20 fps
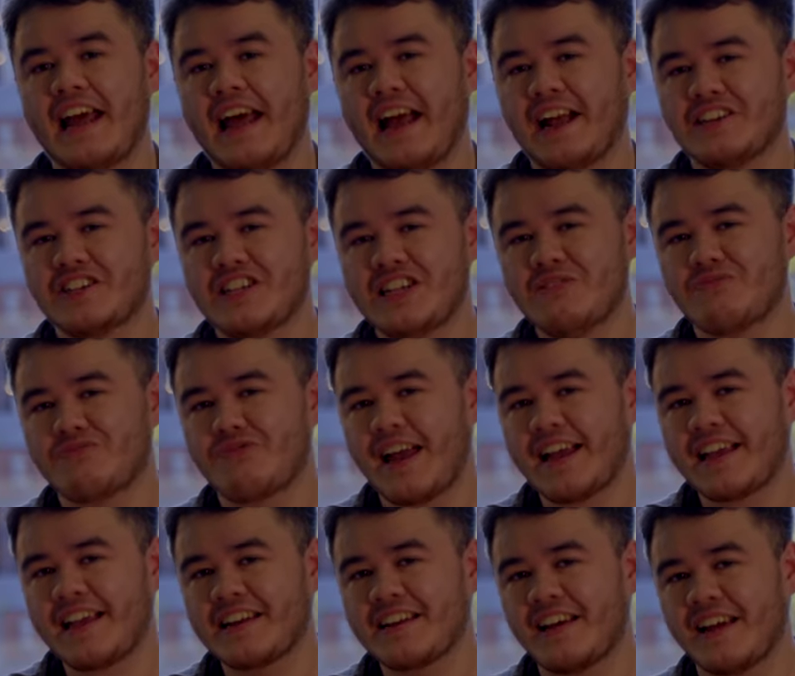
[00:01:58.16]
It actually
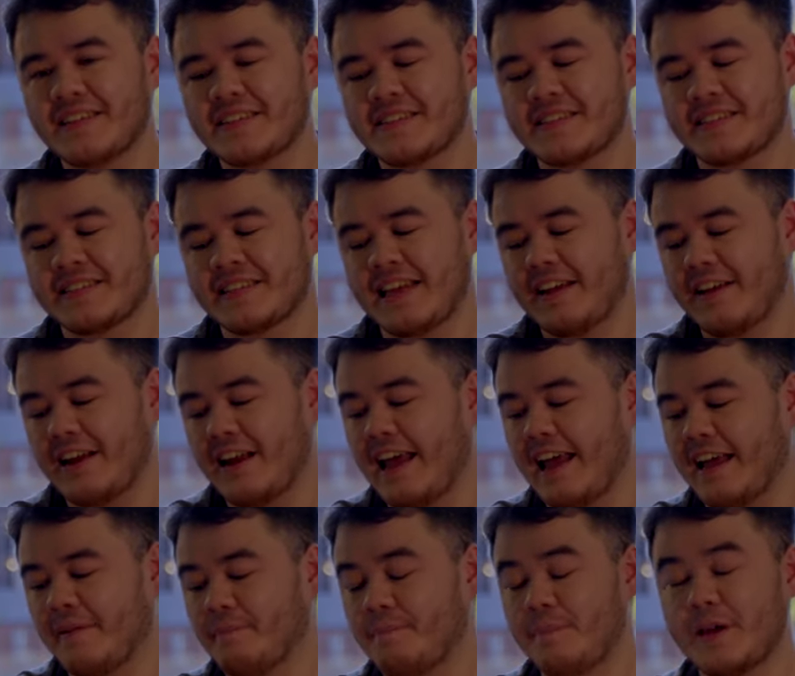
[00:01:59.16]
recognizes
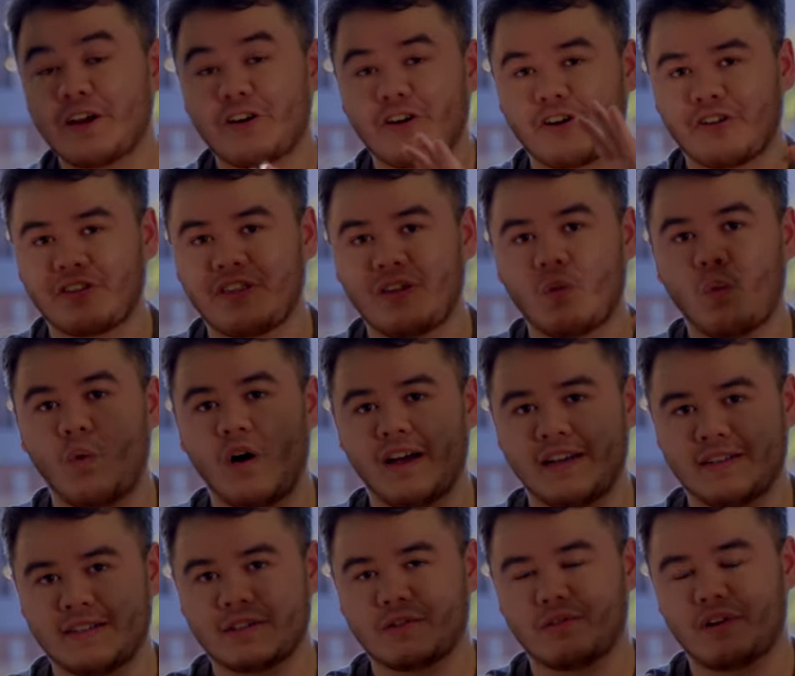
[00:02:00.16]
it bigger than
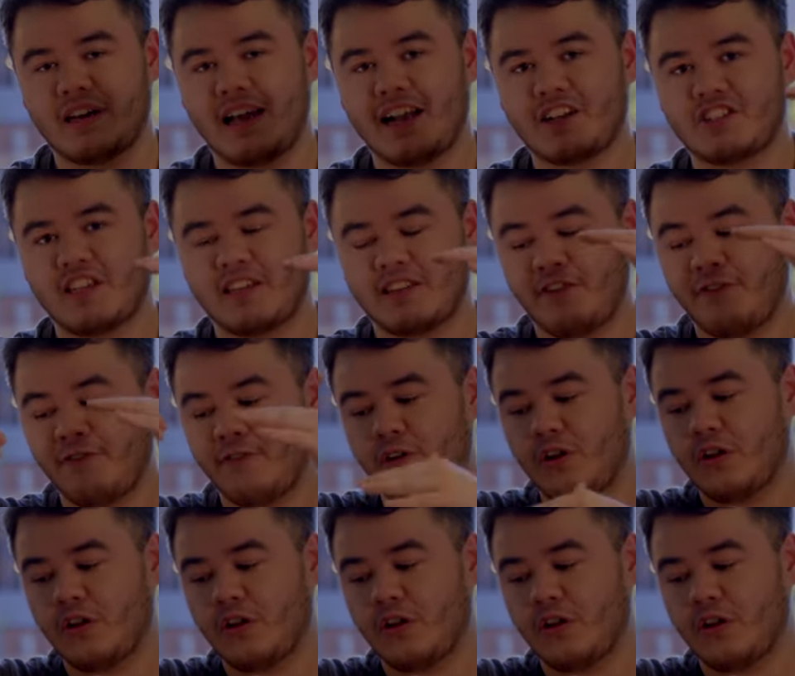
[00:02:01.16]
widescreen, actually in the